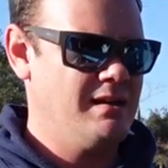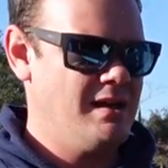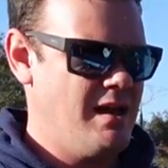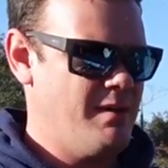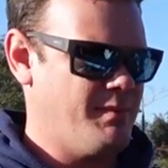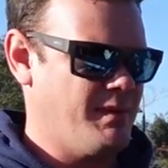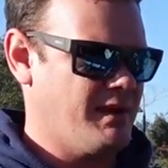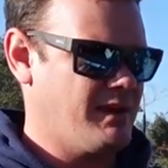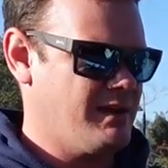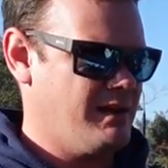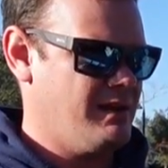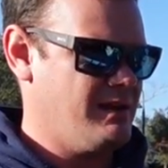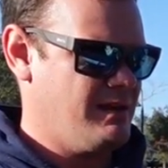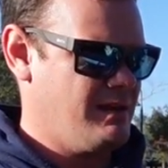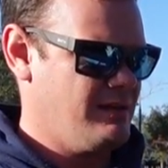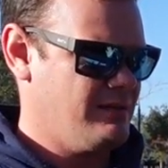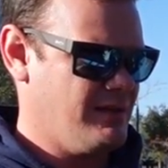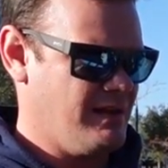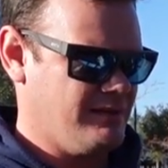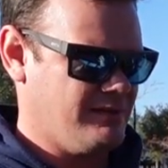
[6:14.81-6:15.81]
epic.
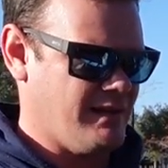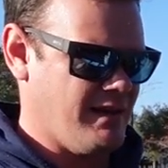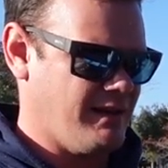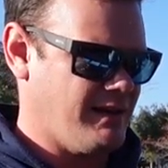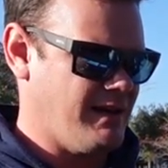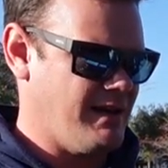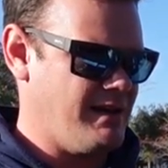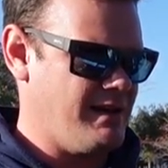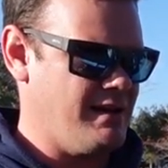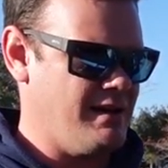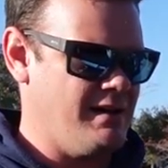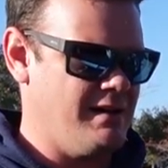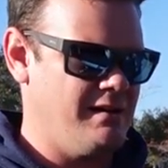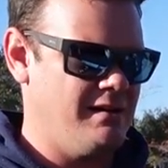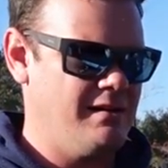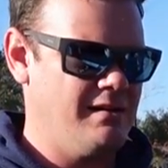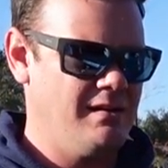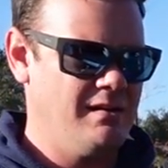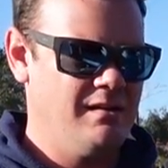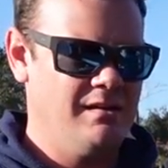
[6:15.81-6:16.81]
That's like a
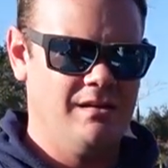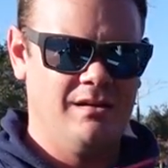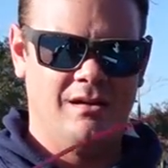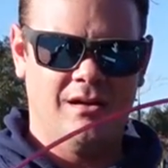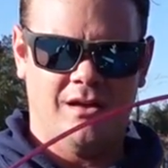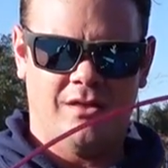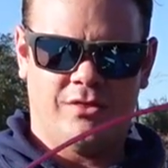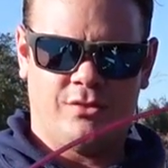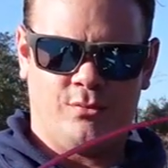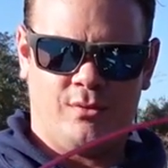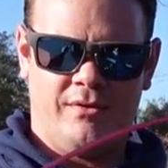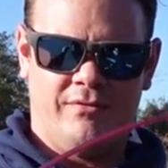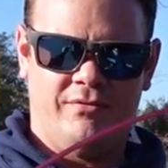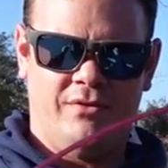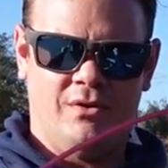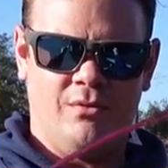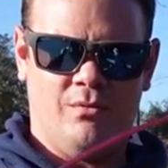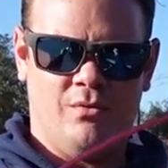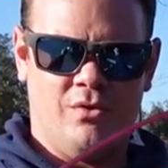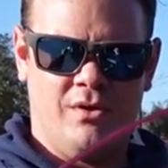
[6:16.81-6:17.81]

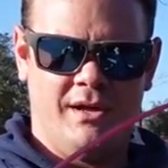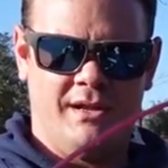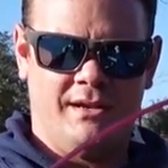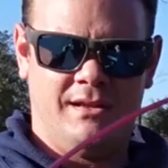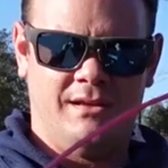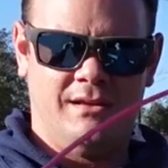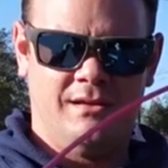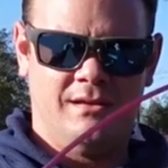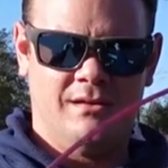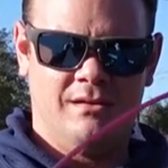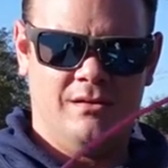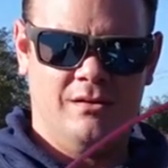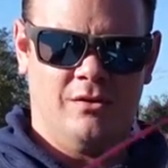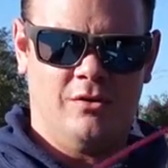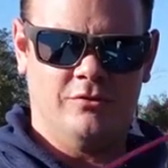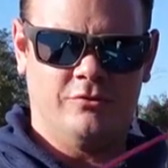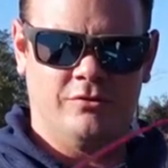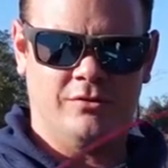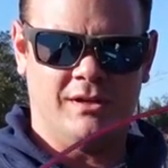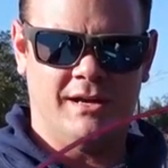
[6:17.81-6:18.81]
3'1"
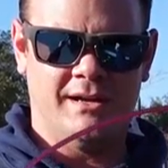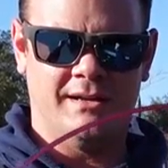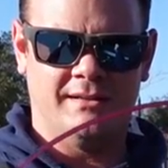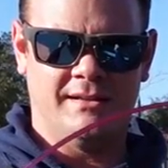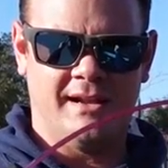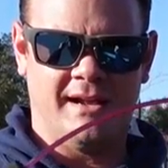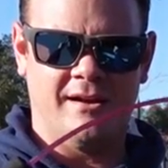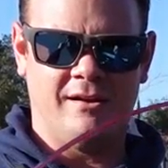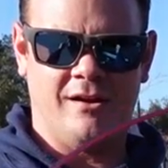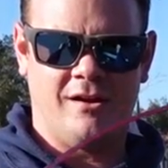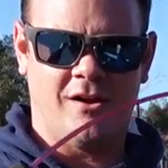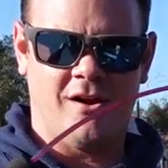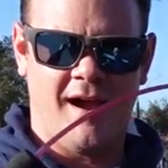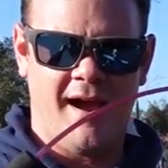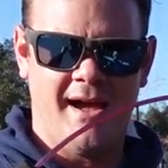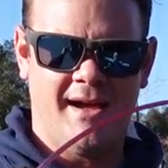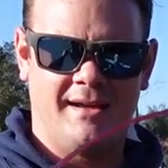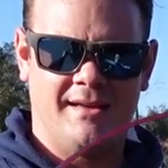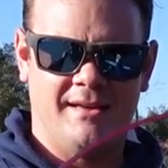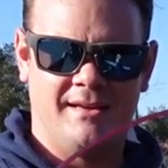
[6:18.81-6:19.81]
ultralight. Did I hear it
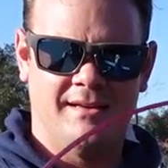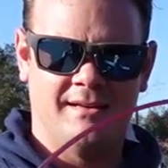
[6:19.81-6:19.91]
crack?